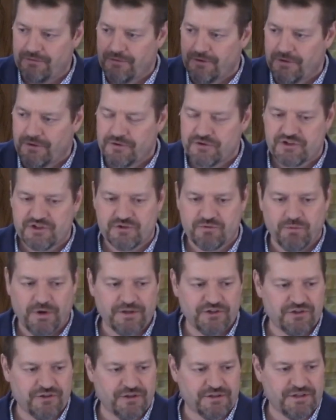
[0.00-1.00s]

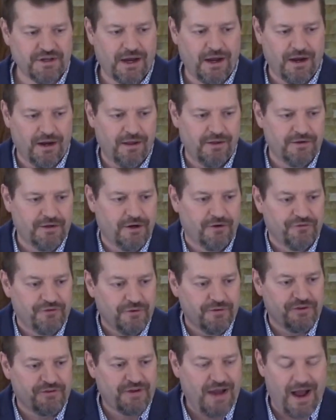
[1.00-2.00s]
switch the, to, you know,
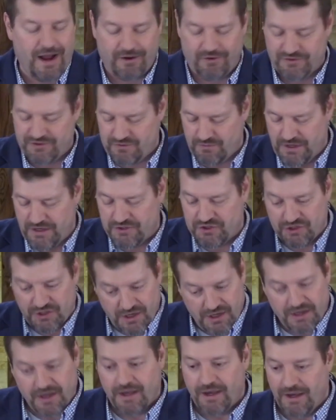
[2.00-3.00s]
do the toggle switch
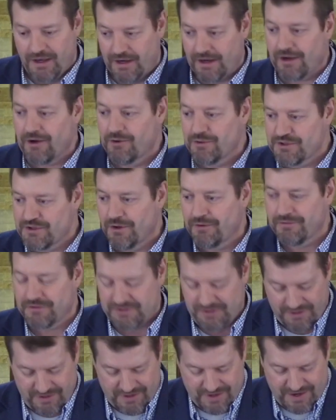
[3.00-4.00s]
and it goes over
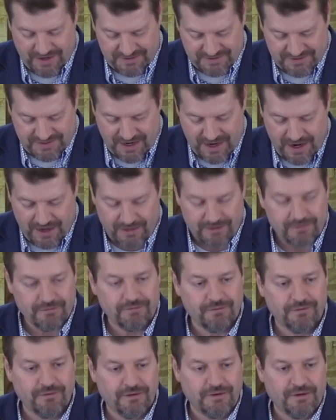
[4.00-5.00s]
to the next tank.
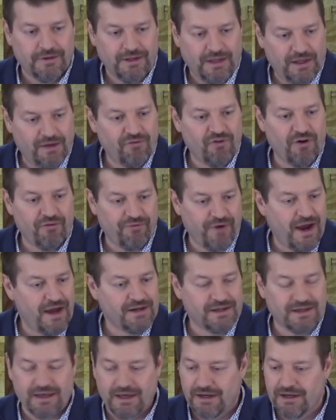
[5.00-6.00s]
Even if I had
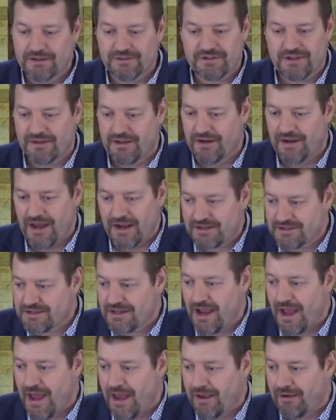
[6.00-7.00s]
to get into the next
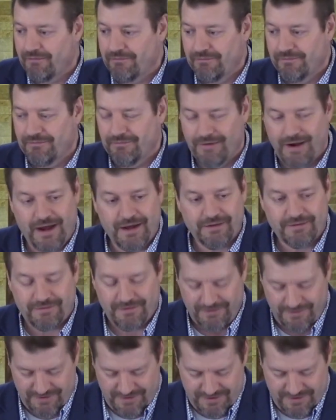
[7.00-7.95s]
day, right?